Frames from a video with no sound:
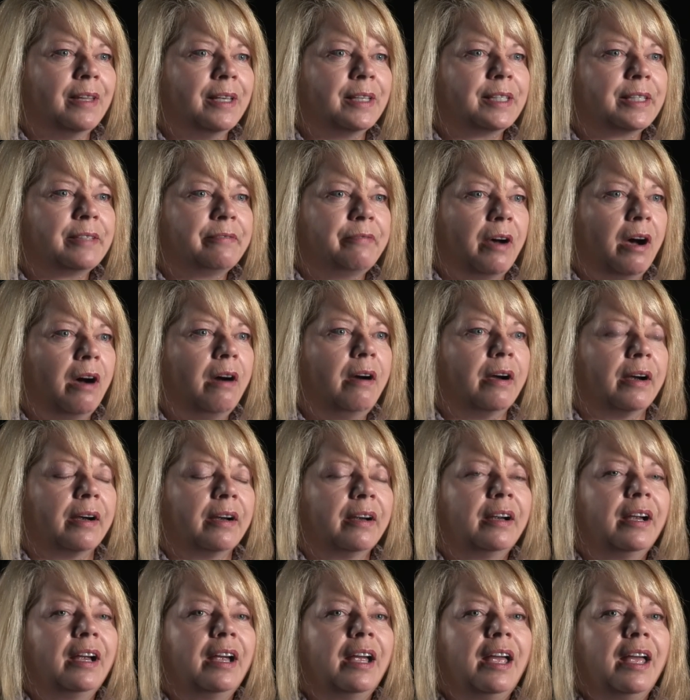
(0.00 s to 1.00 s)
this
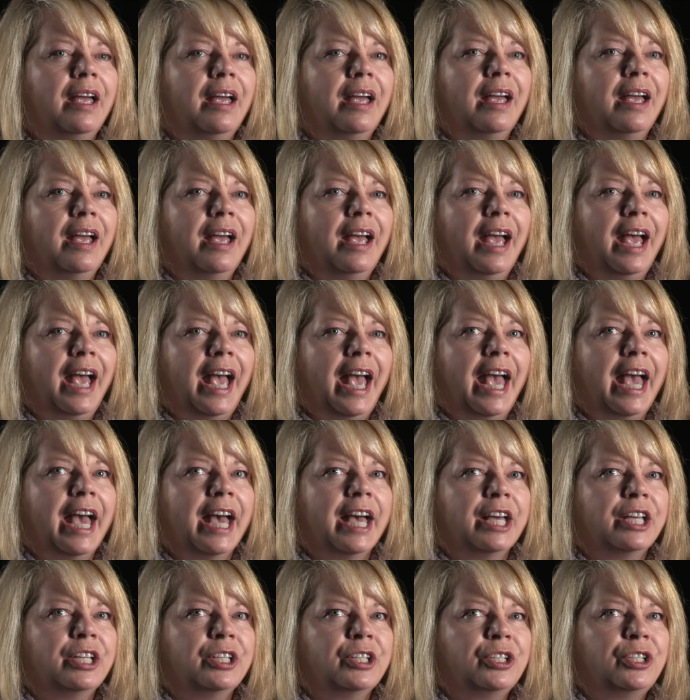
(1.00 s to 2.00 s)
far.
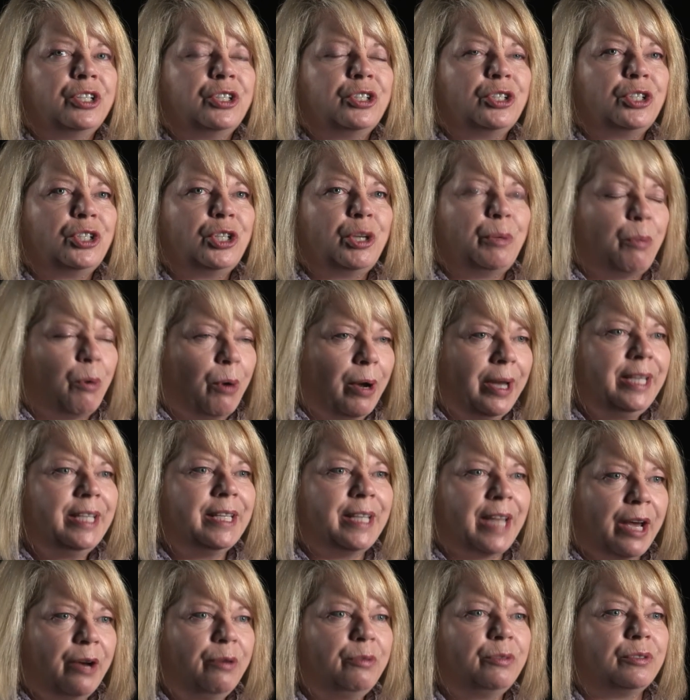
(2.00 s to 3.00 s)
And she
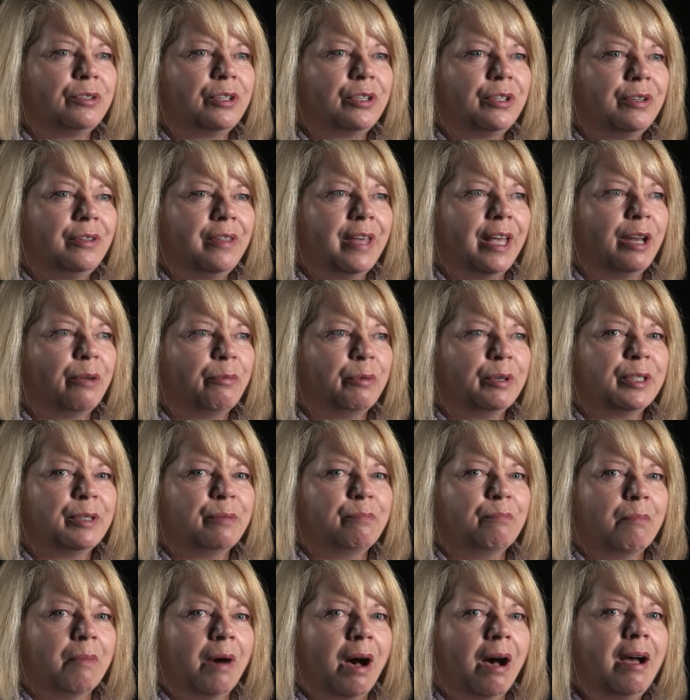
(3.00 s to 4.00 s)
pointed out that it
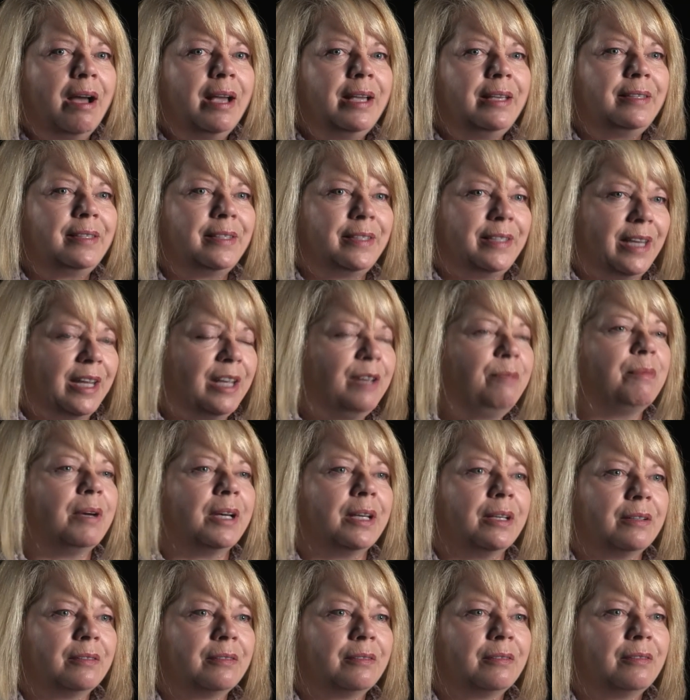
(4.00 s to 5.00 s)
was my
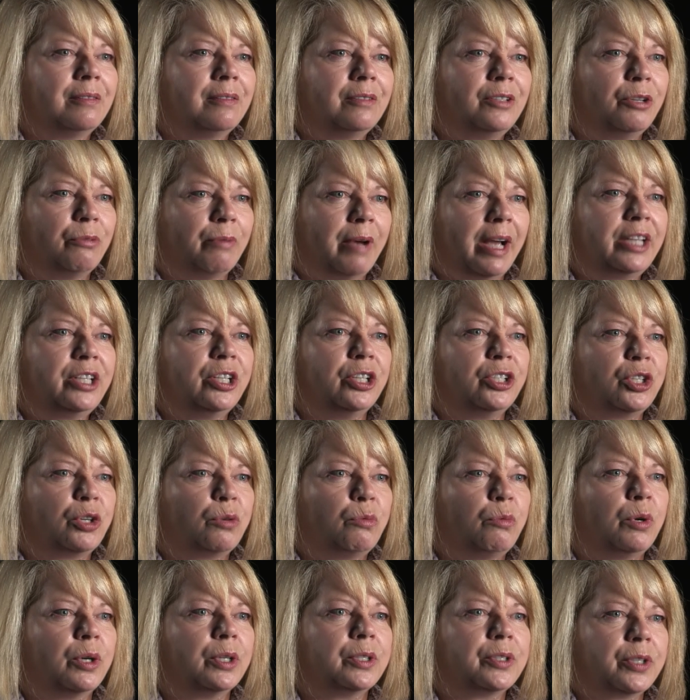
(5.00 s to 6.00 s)
stigma directed
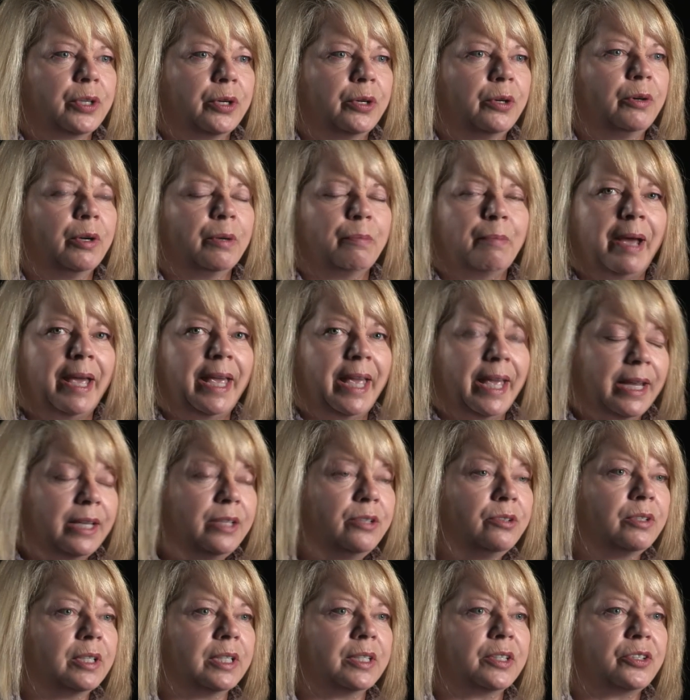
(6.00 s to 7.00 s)
towards her and my
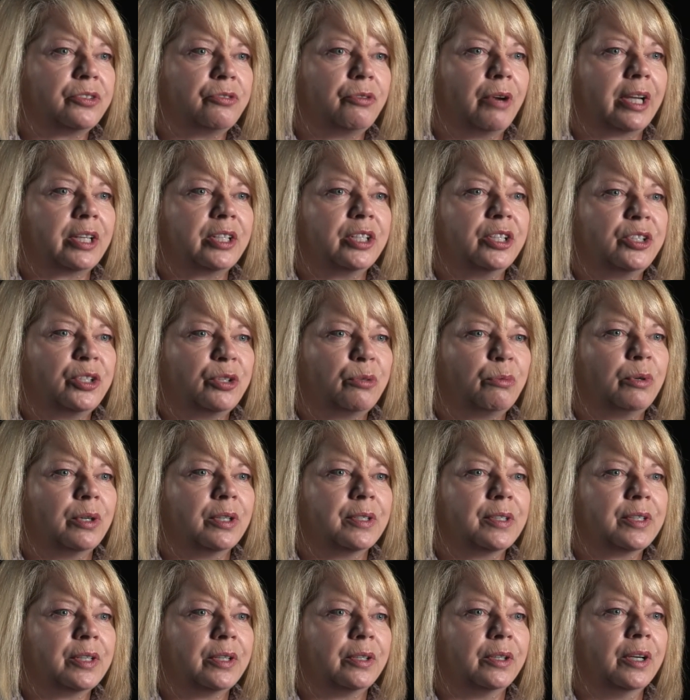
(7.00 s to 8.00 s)
ignorance directed
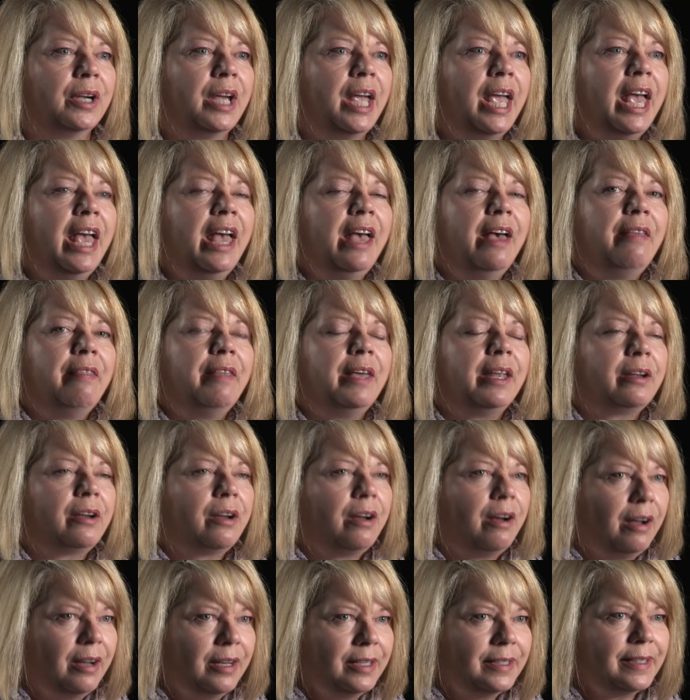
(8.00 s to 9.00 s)
towards her that it
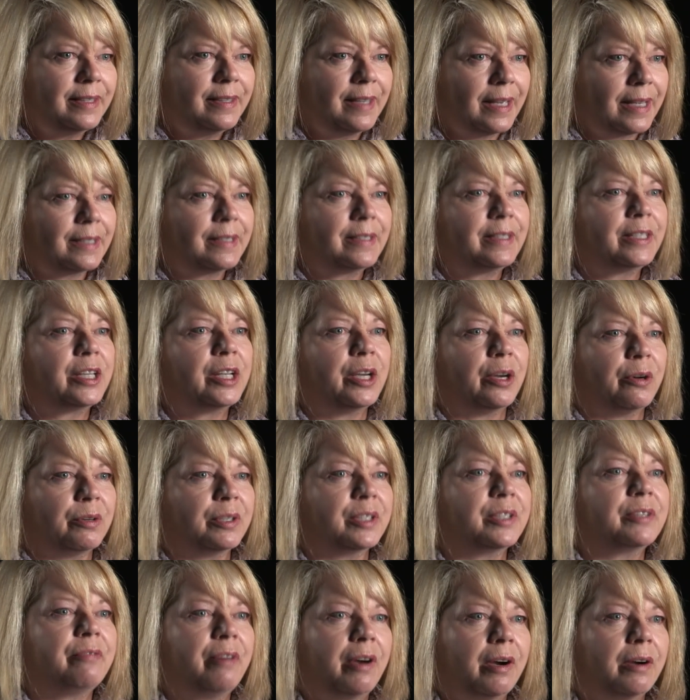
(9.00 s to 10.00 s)
caused things to go
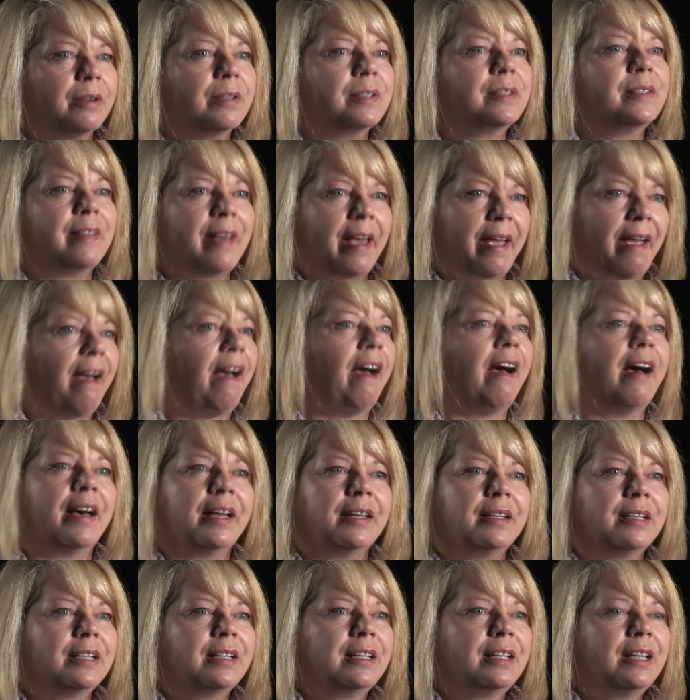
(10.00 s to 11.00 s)
as far as they had.